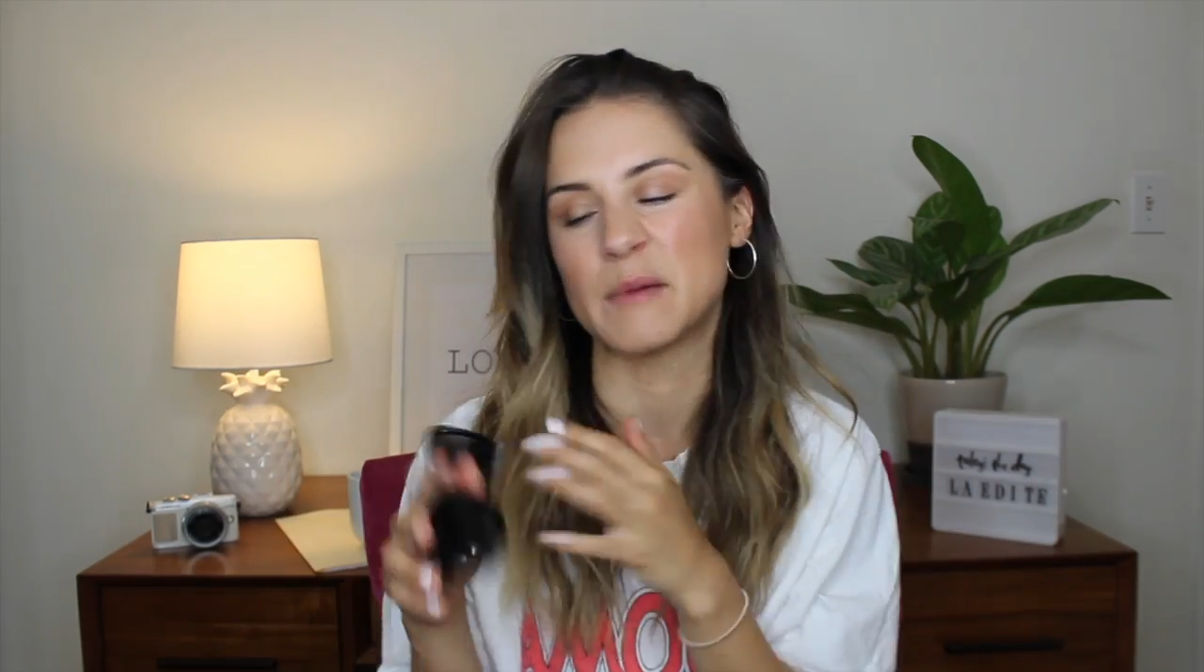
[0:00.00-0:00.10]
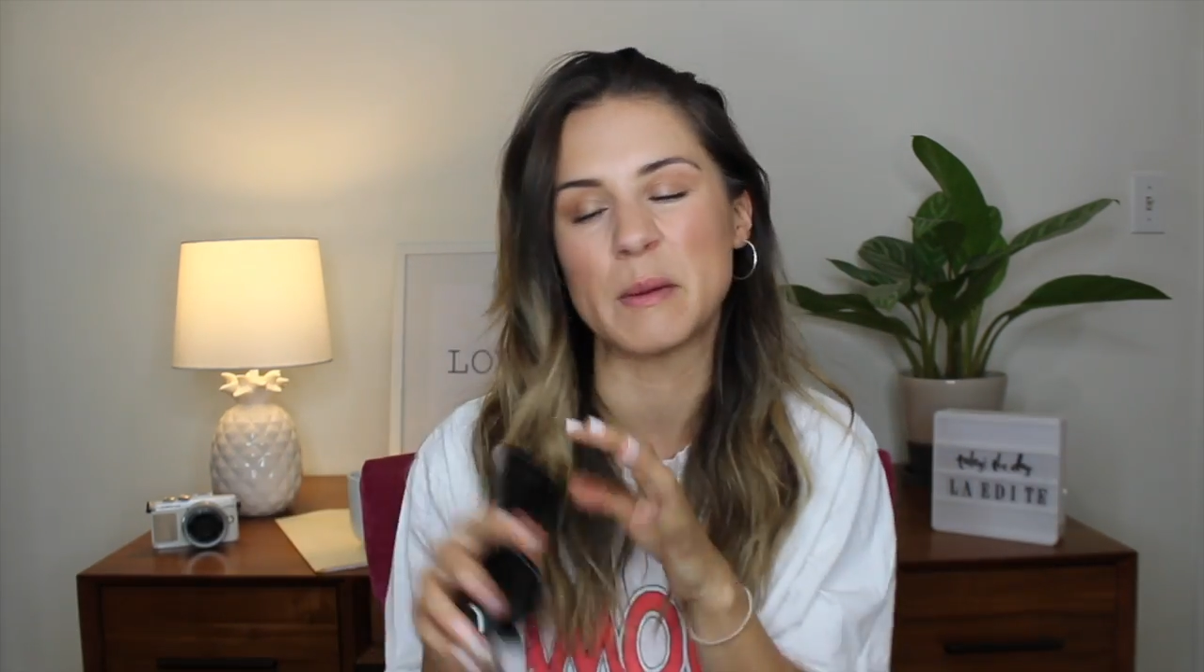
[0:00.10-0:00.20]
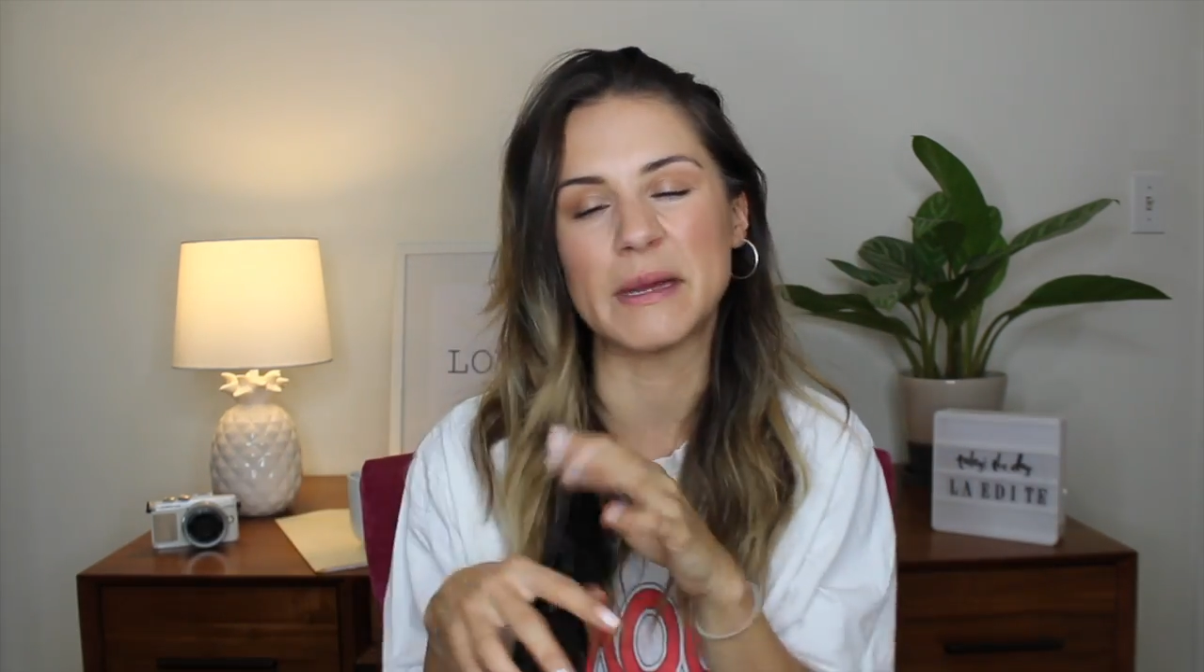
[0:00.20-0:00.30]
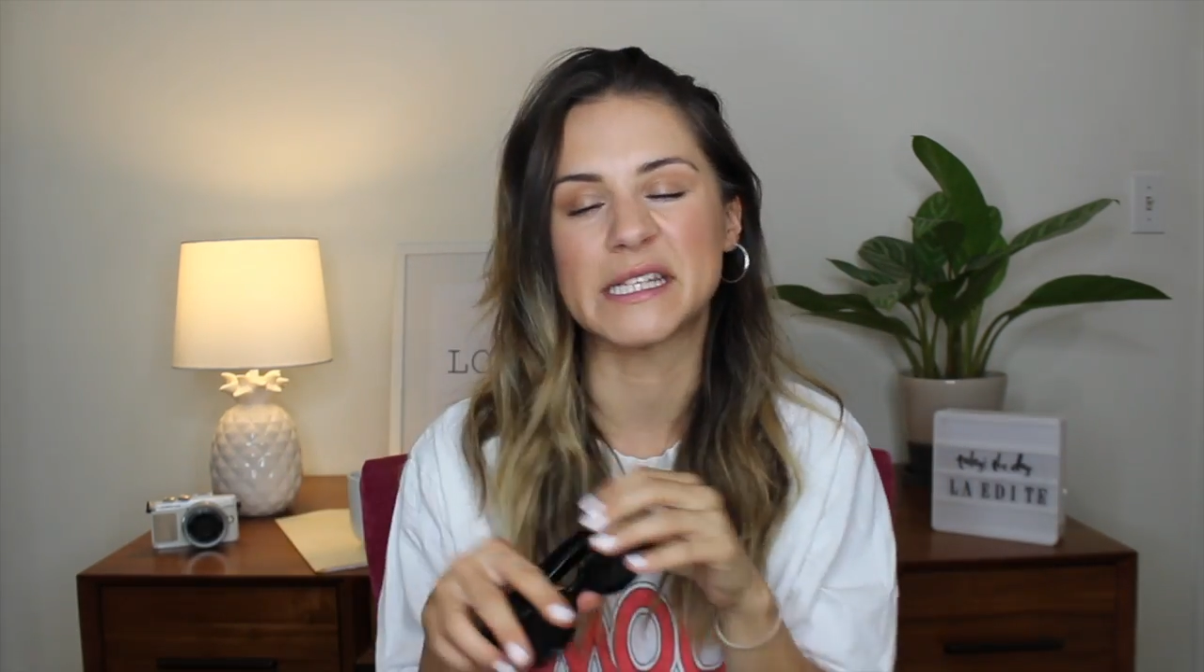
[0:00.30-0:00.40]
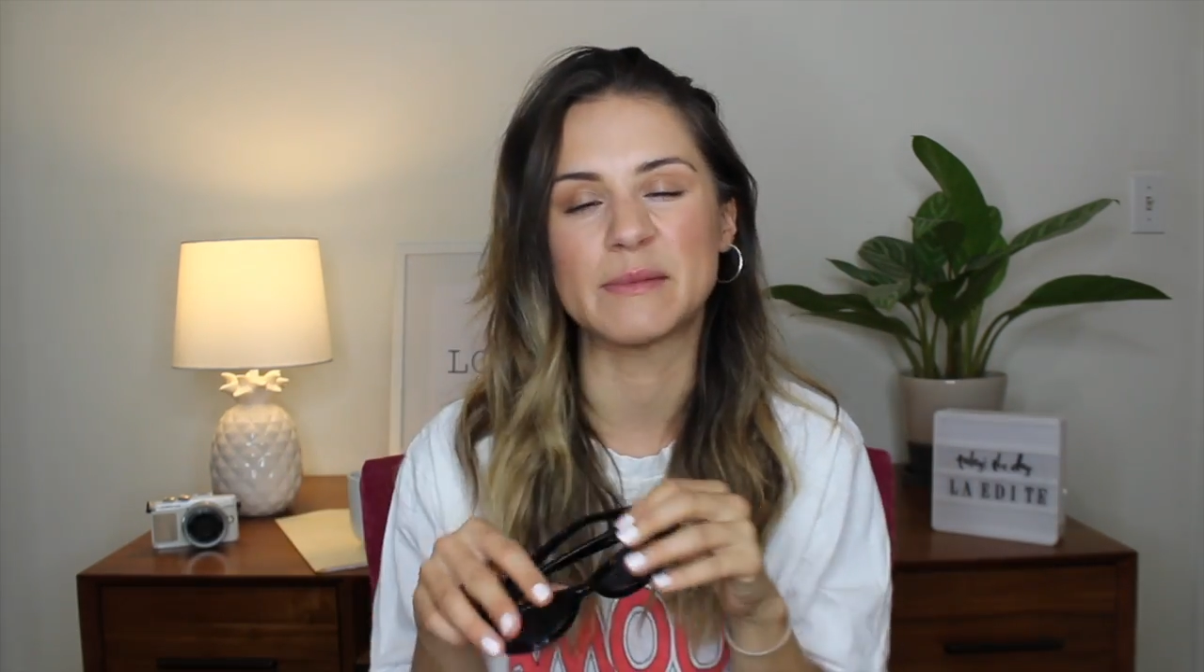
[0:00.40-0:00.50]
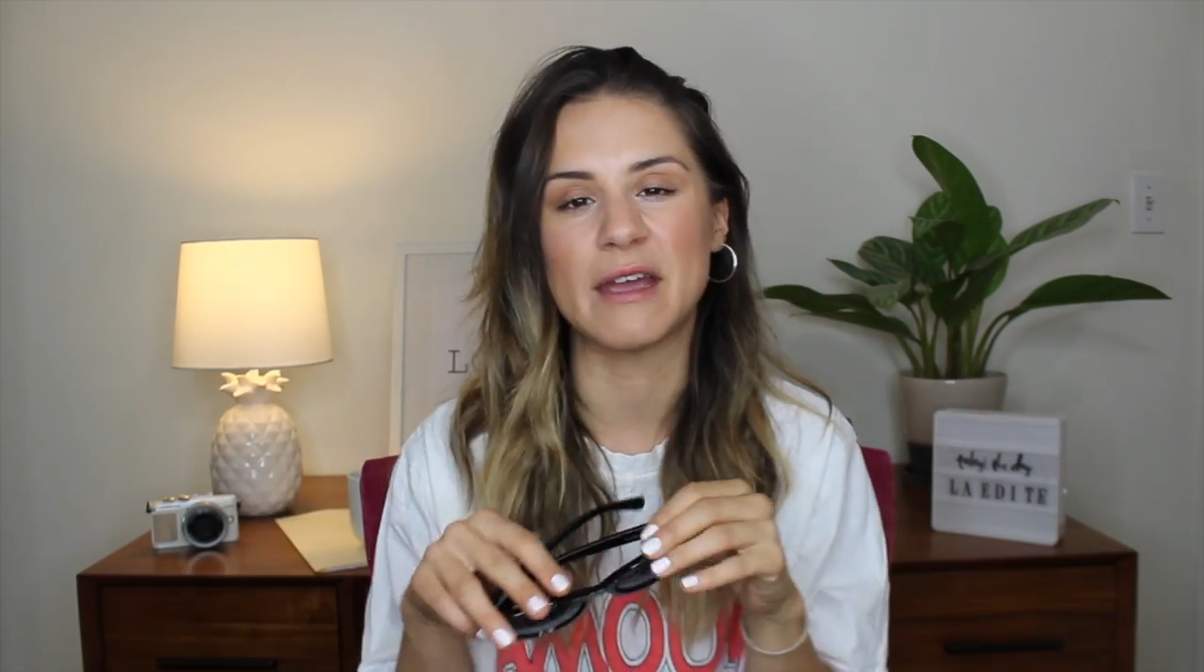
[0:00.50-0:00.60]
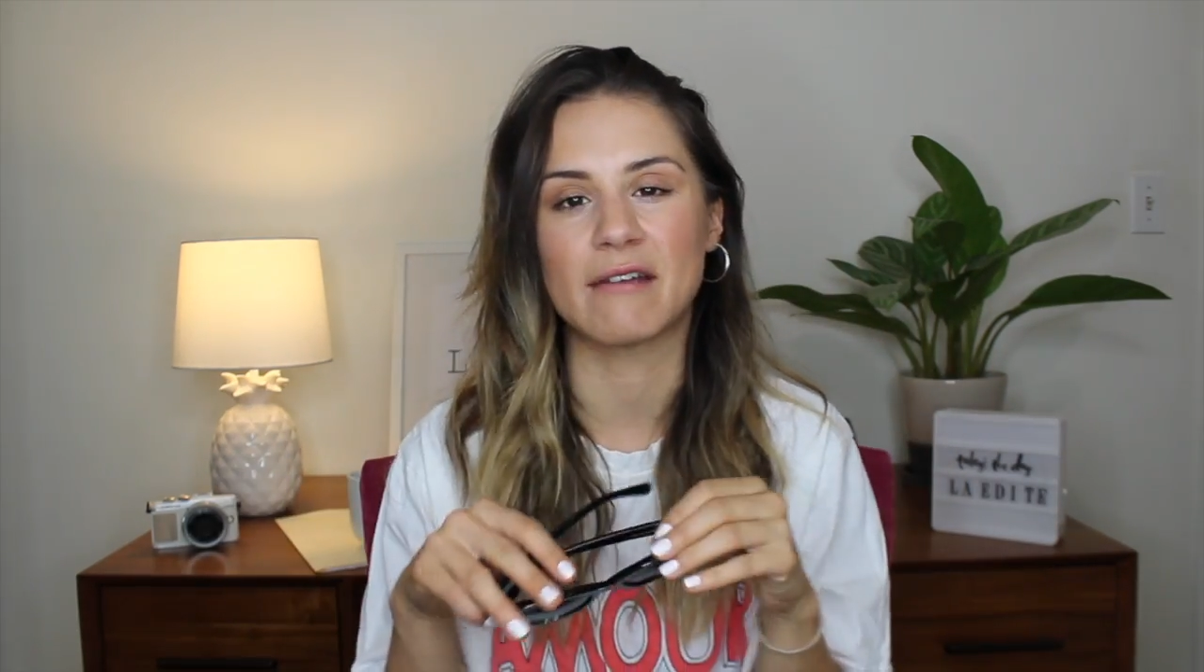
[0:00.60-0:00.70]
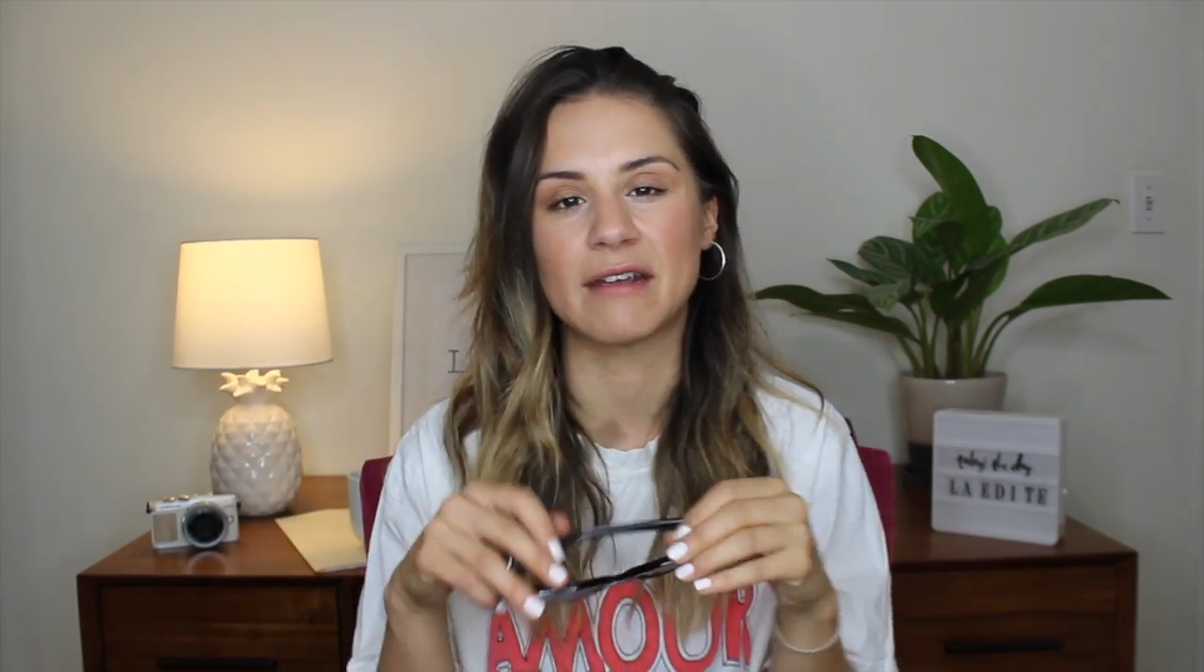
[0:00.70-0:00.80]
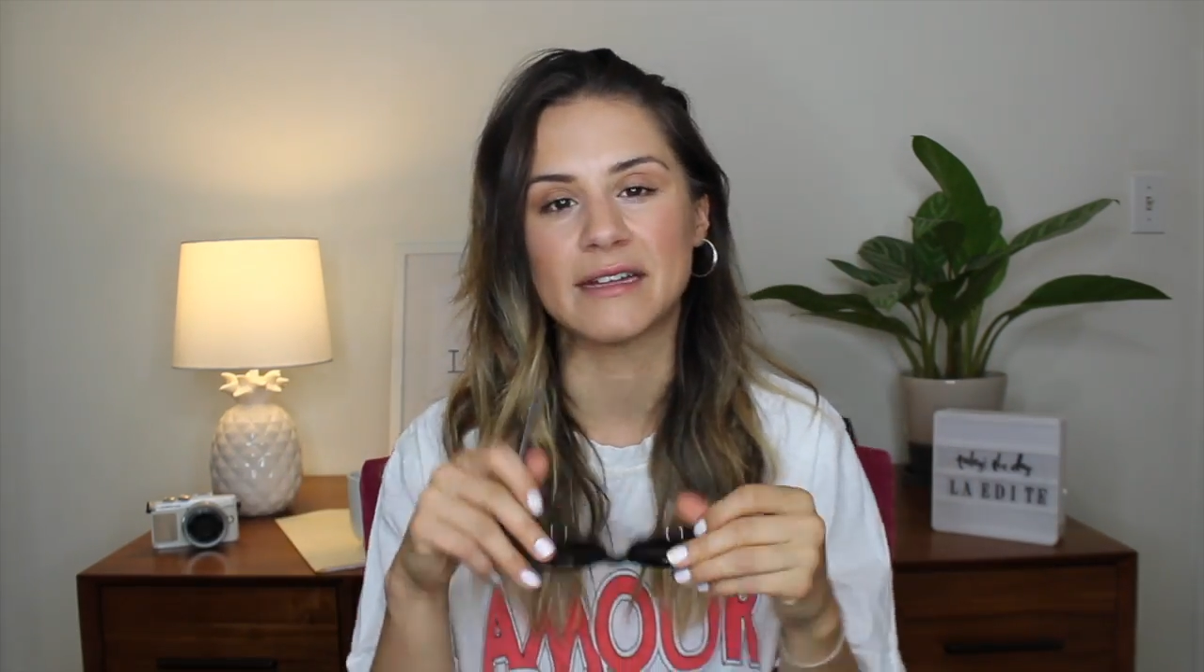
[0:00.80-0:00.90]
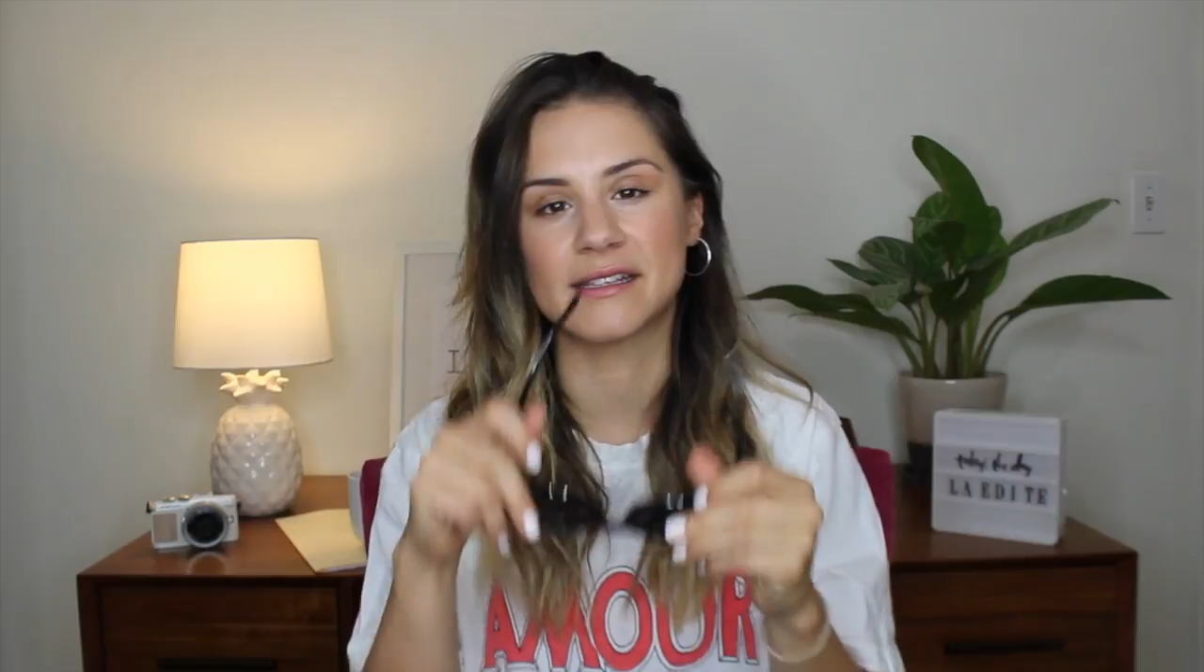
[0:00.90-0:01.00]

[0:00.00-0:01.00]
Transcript: them a bit smeary